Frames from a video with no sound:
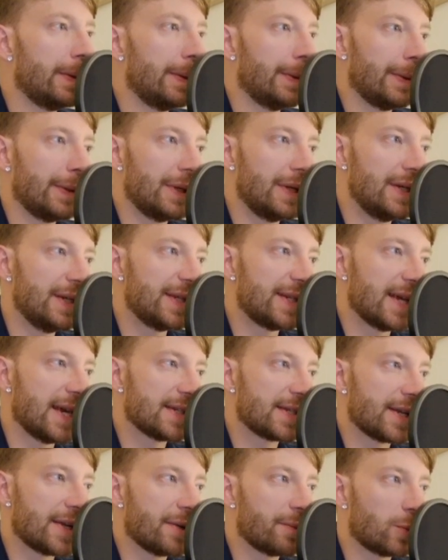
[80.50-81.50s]
He
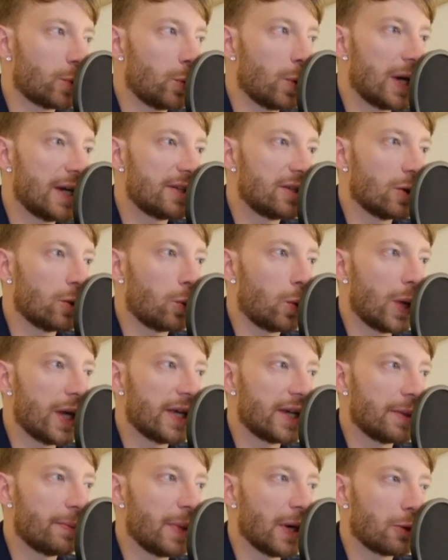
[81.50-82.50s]
says that I'm quite
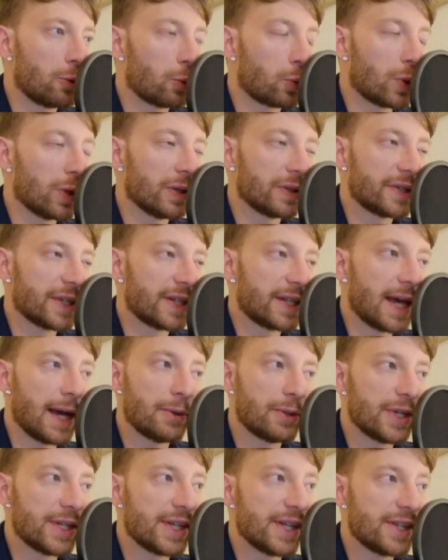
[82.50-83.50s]
awake about the world and how
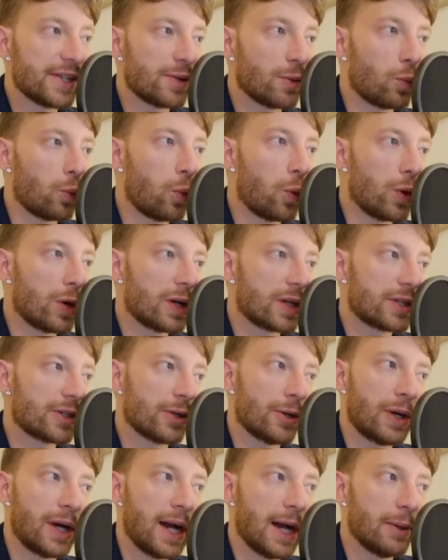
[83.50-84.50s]
the system works
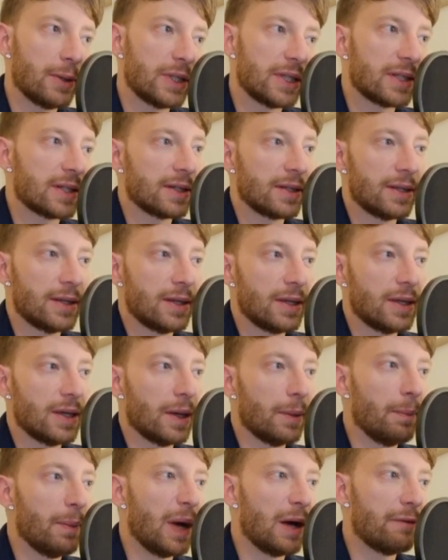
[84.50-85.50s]
or how it
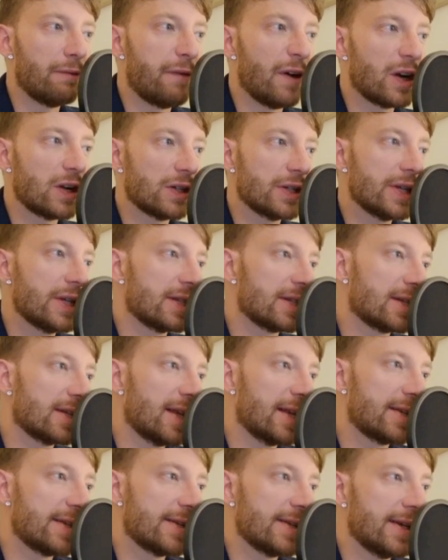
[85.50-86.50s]
malfunctions,
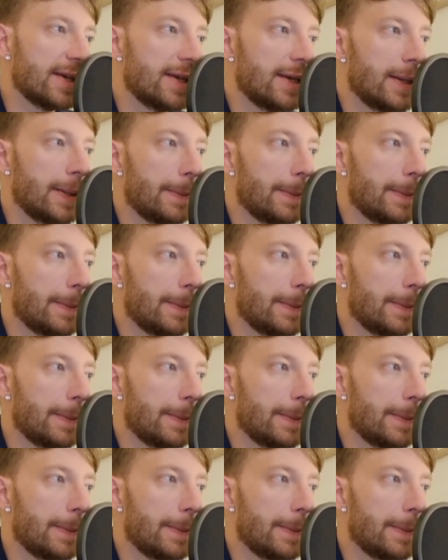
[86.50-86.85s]
let's say.